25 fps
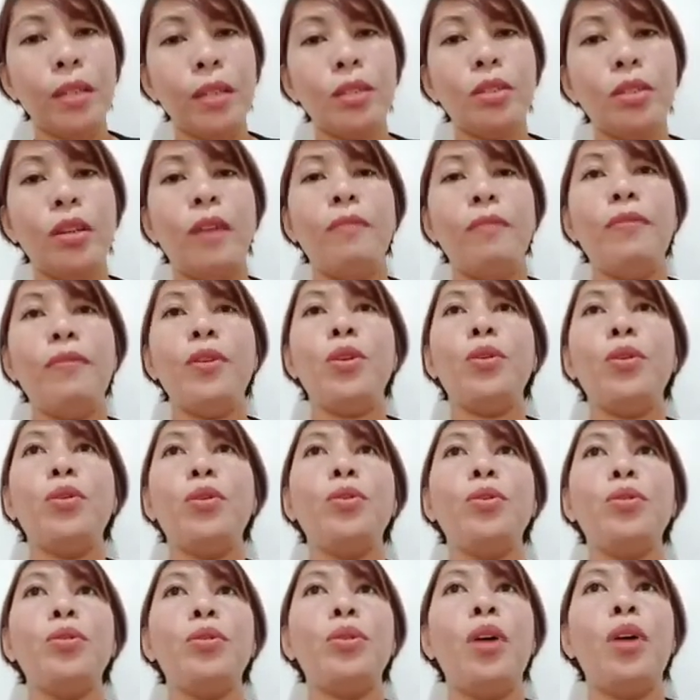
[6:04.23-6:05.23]
So if
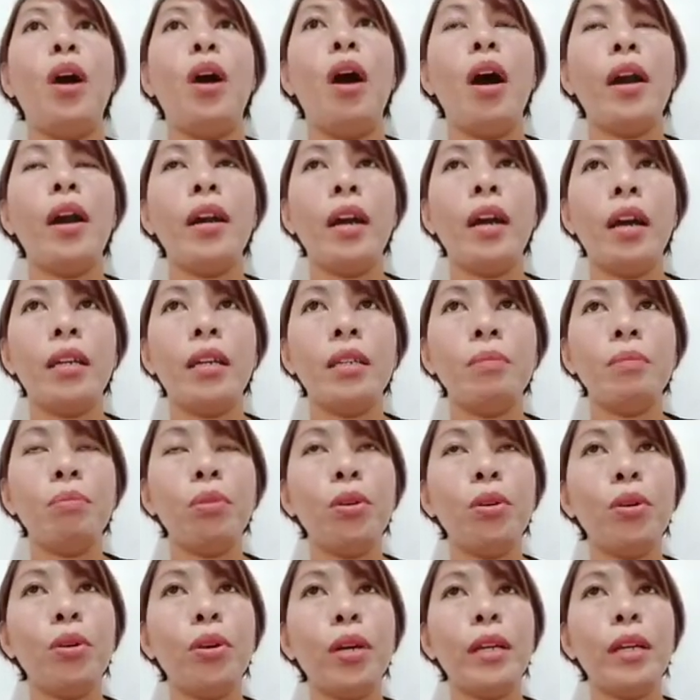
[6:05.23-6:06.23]
you are
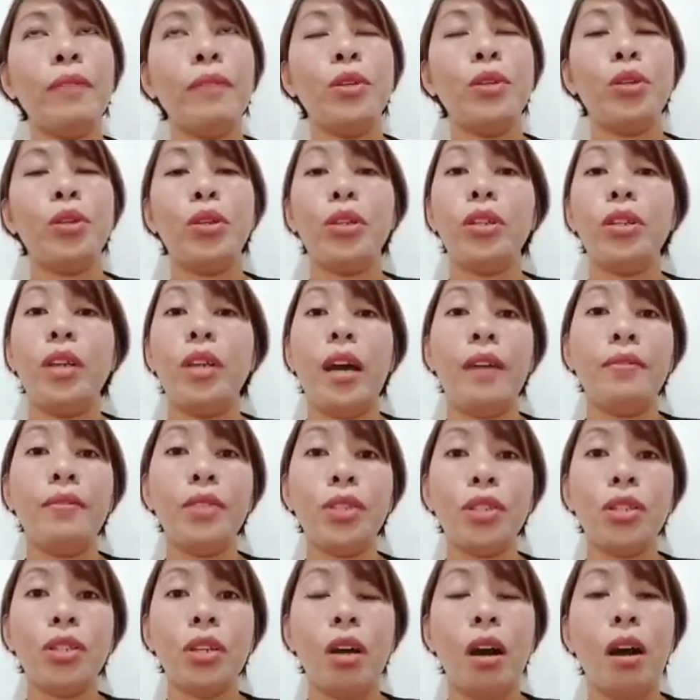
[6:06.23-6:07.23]
unemployed, if you don't have a
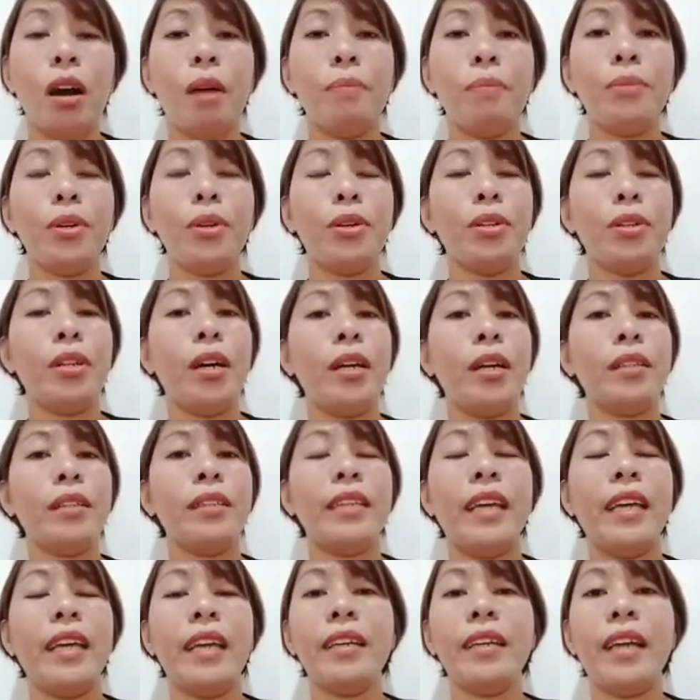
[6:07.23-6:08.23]
job, you're not
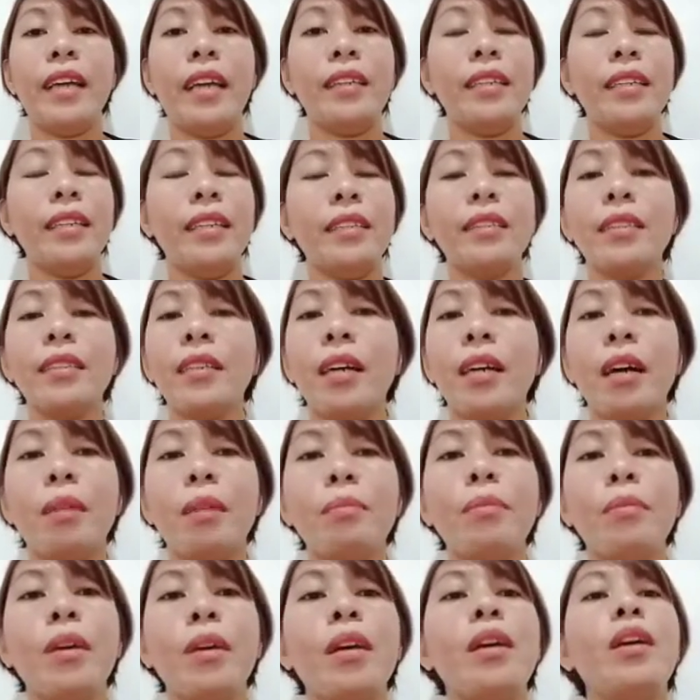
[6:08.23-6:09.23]
getting any
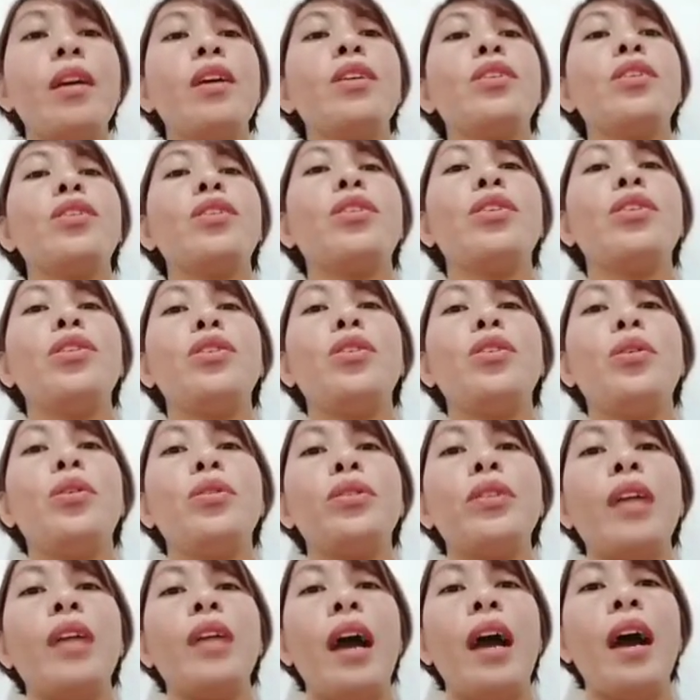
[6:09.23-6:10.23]
income, so you
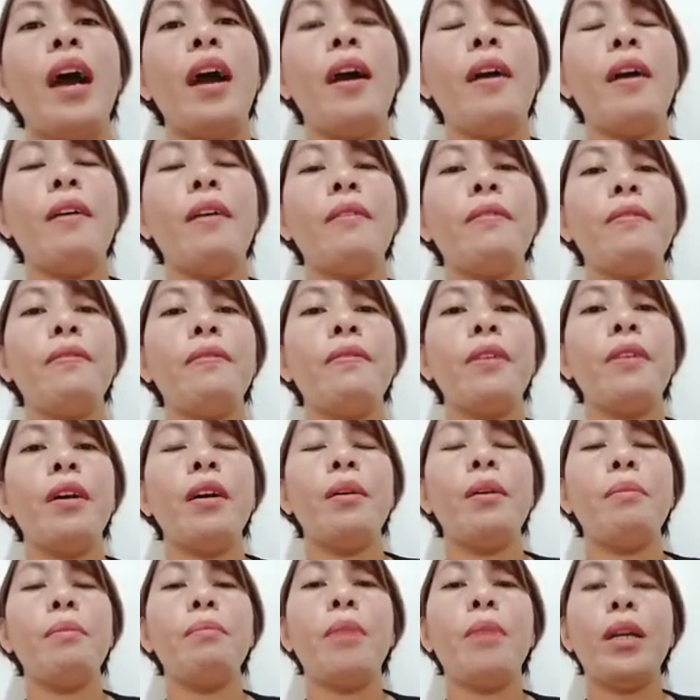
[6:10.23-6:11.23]
don't have
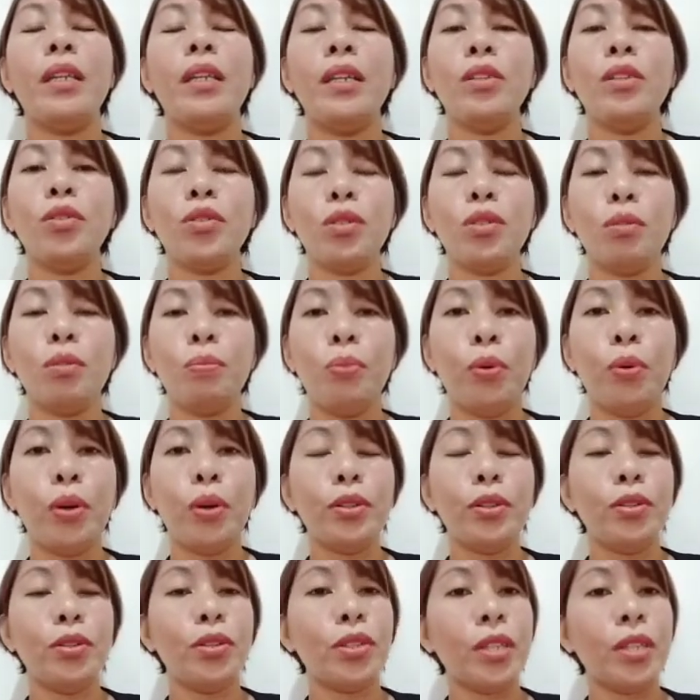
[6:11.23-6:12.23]
money to
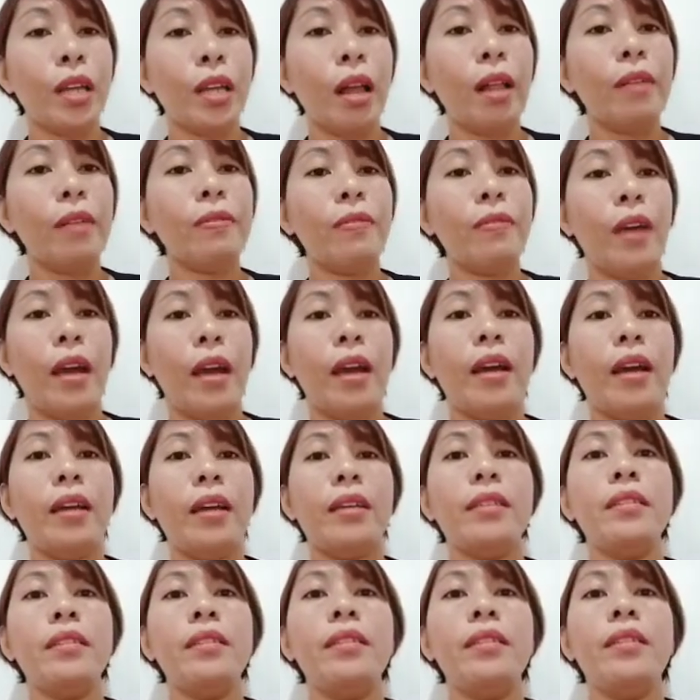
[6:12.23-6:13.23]
support yourself
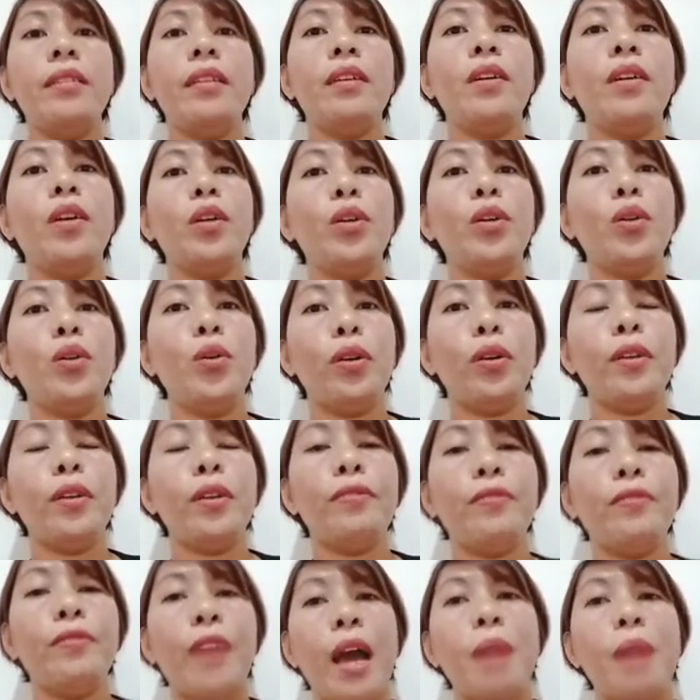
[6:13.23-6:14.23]
and your
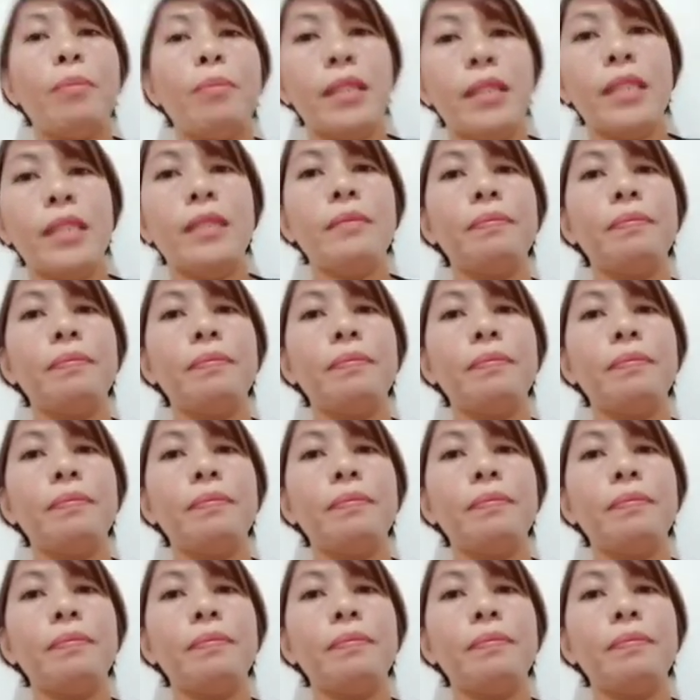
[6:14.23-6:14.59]
family.